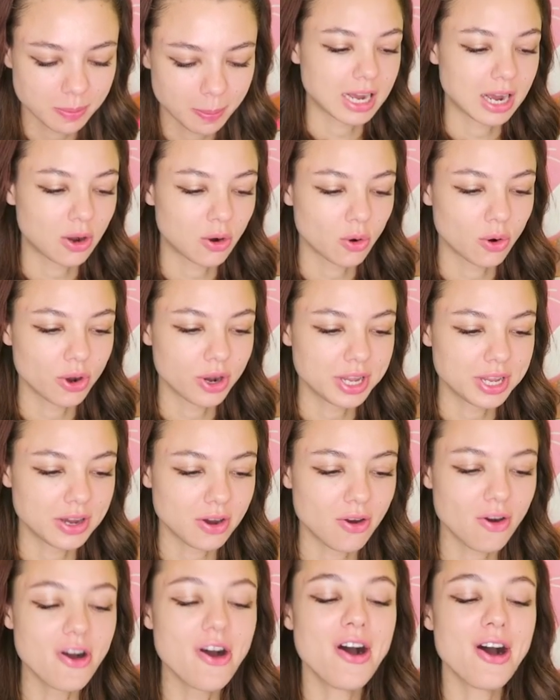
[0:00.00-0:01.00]
Which one?
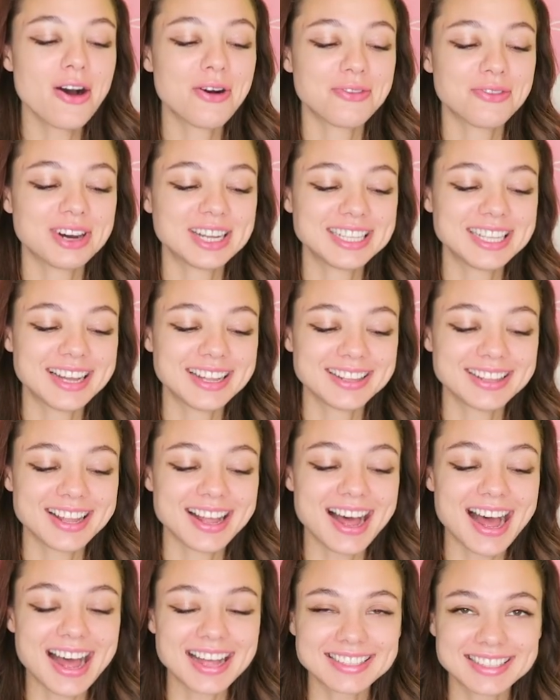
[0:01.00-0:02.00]
Oh, a
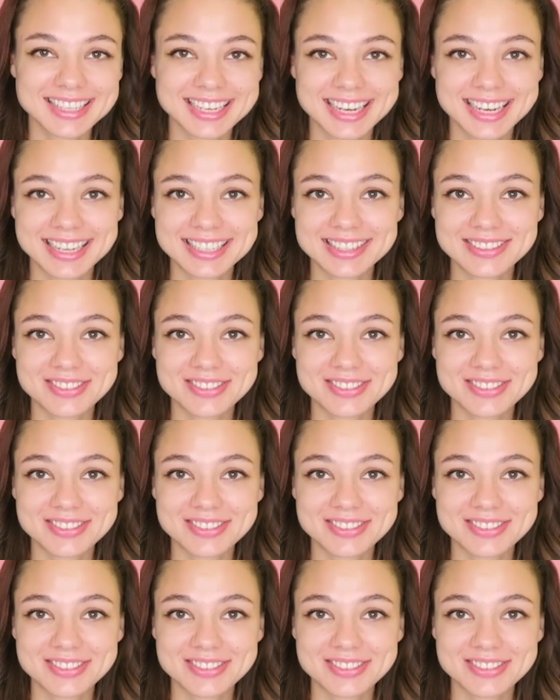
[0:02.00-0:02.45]
diver!